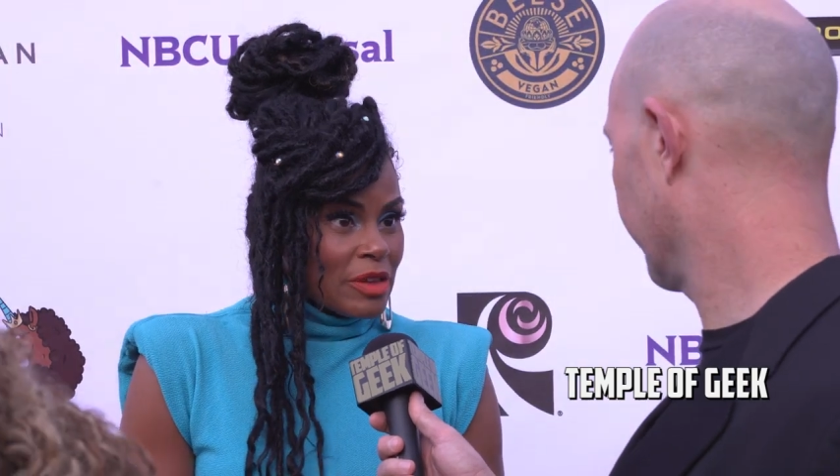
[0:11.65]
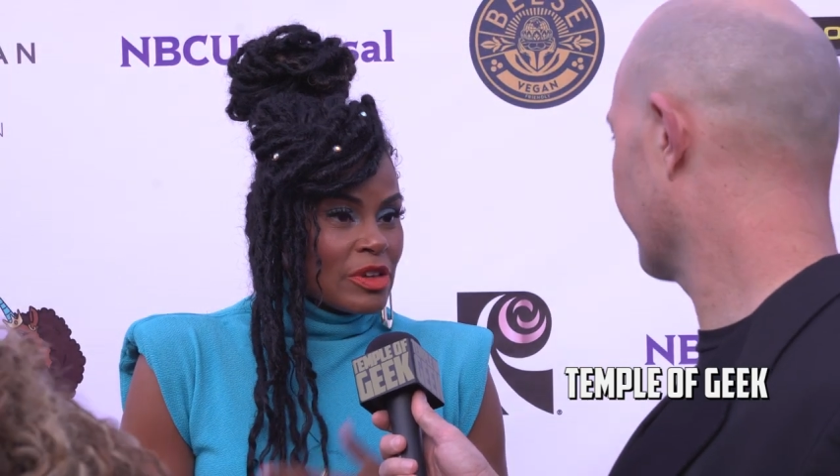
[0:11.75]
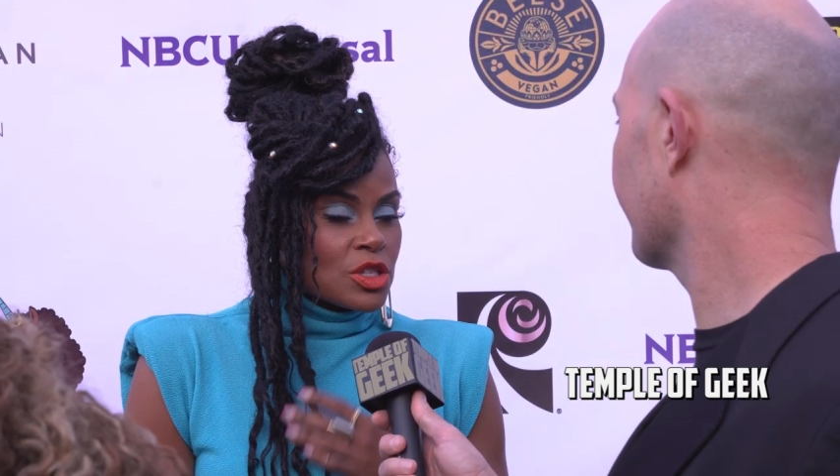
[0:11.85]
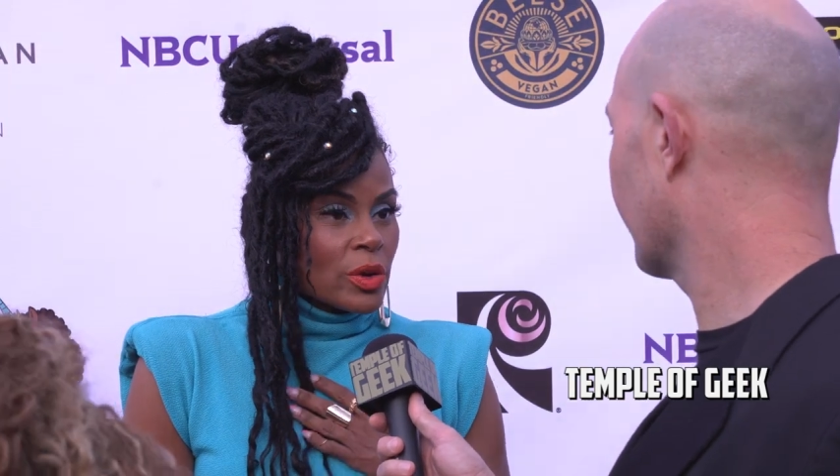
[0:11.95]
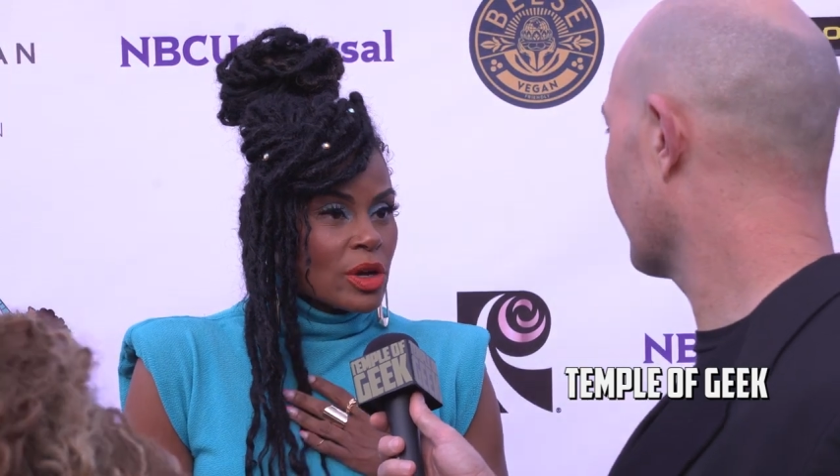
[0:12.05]

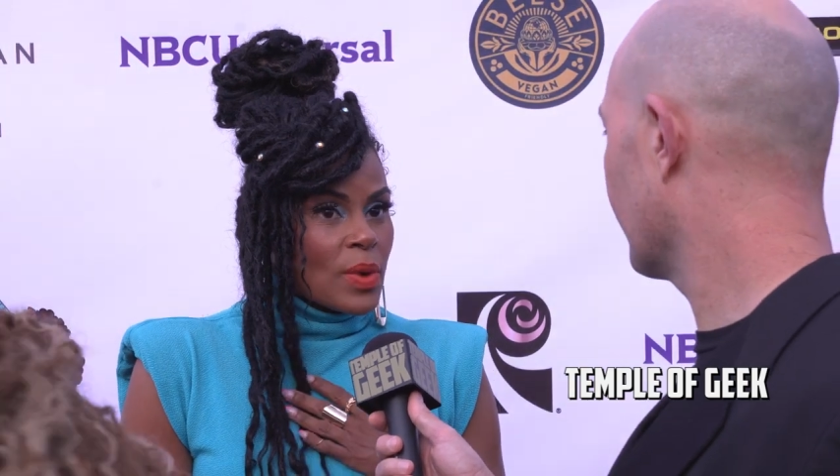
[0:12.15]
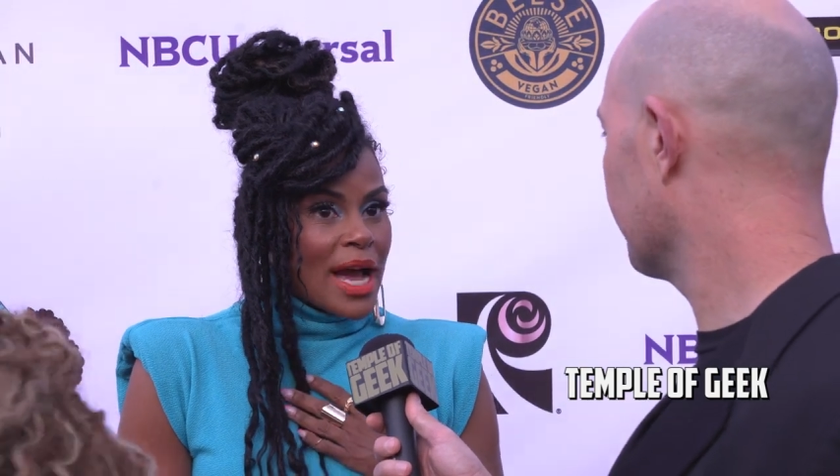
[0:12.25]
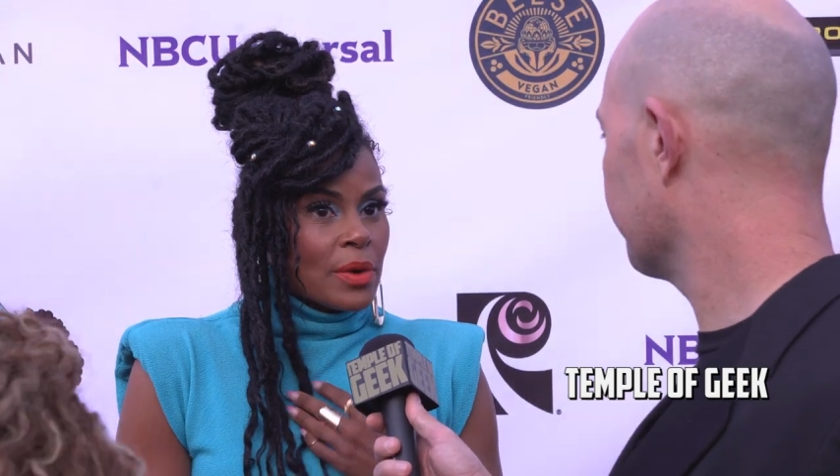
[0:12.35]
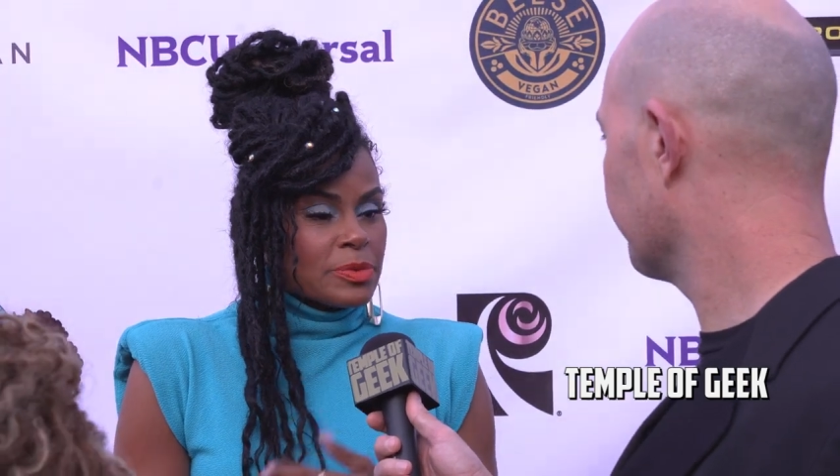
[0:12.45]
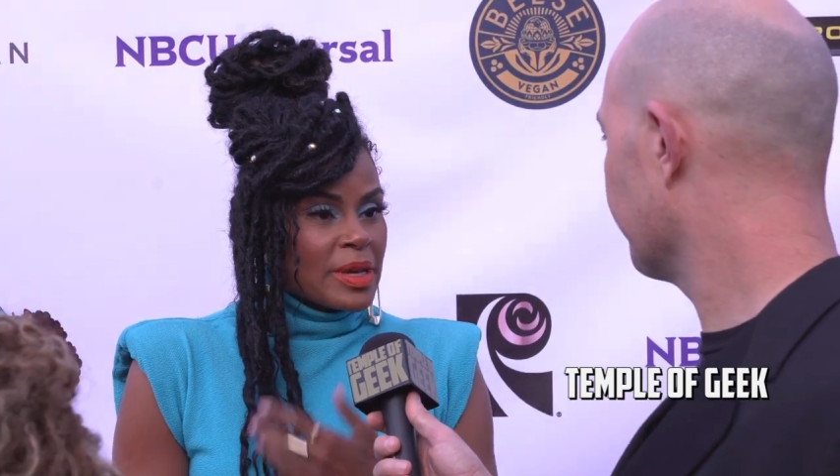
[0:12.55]
Victoria
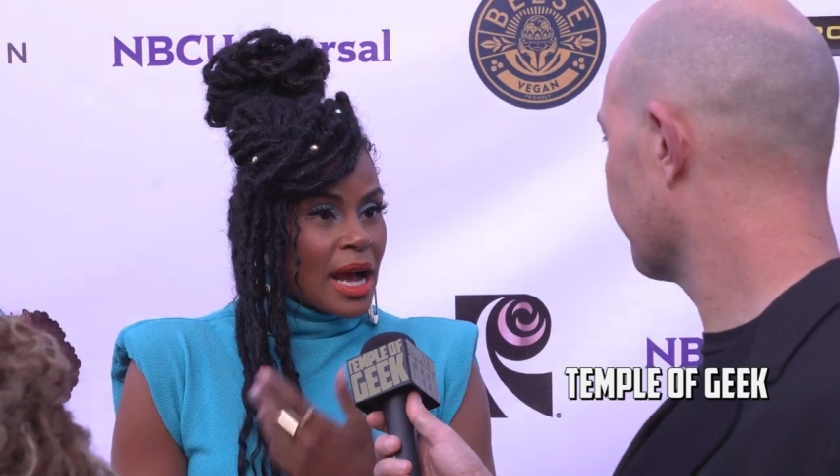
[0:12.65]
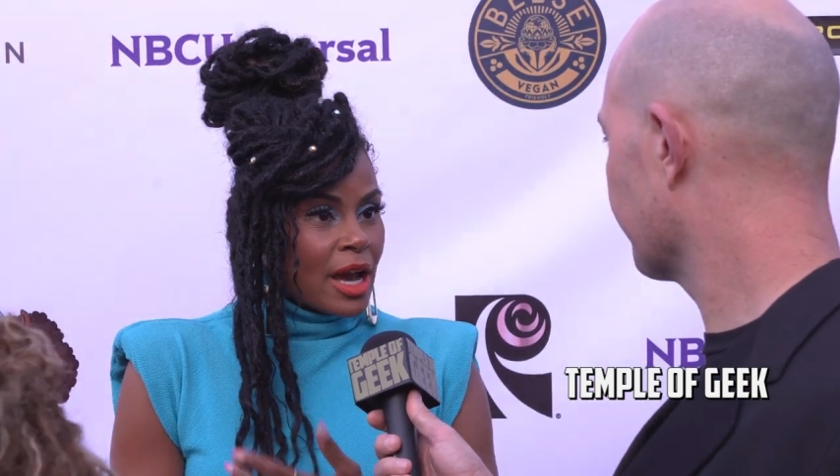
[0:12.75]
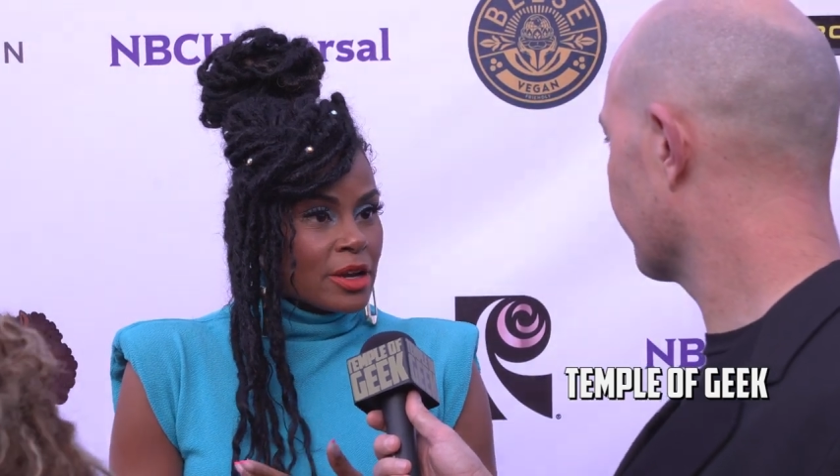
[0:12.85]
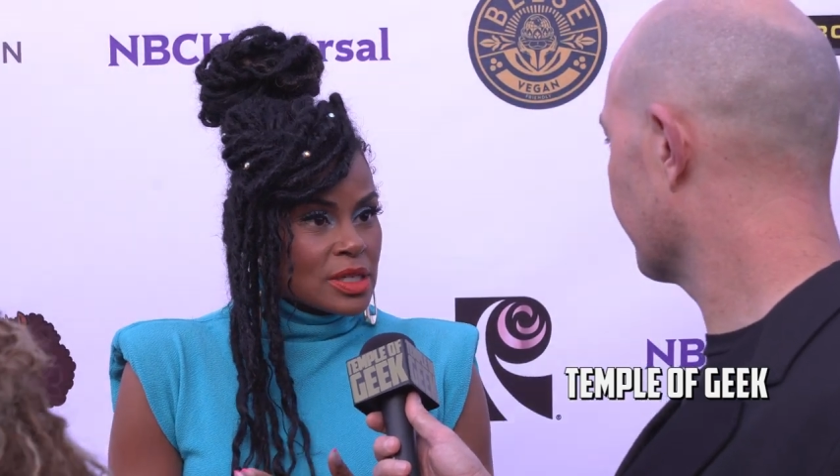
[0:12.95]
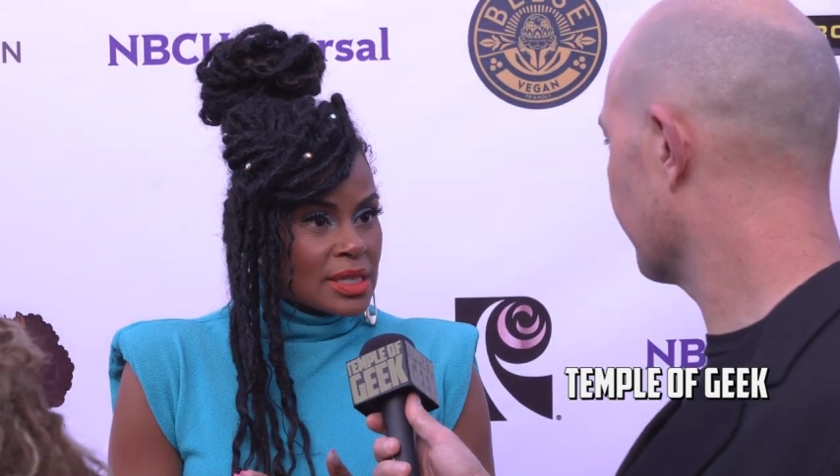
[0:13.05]
Rowell is being
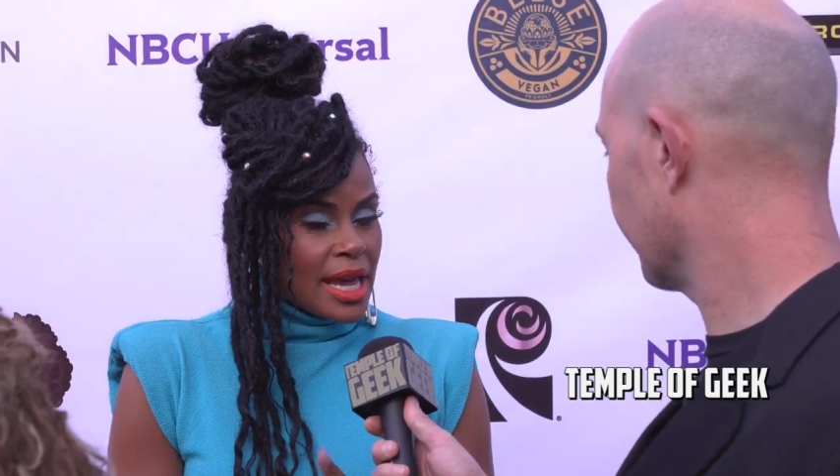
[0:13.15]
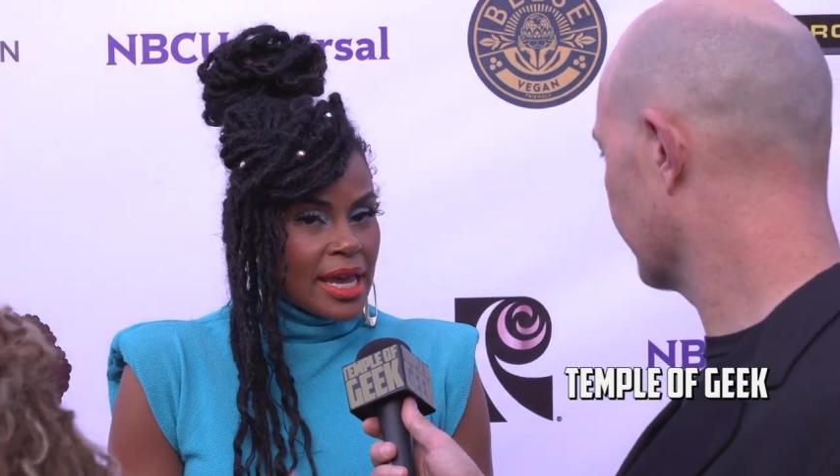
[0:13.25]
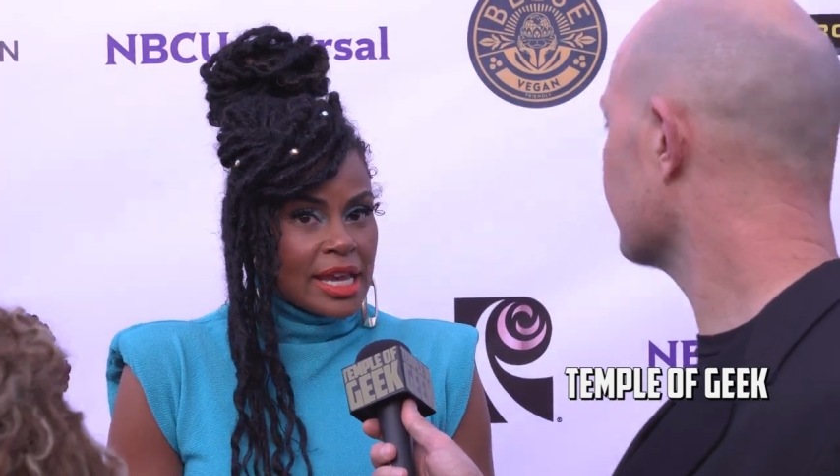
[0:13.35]
honored today,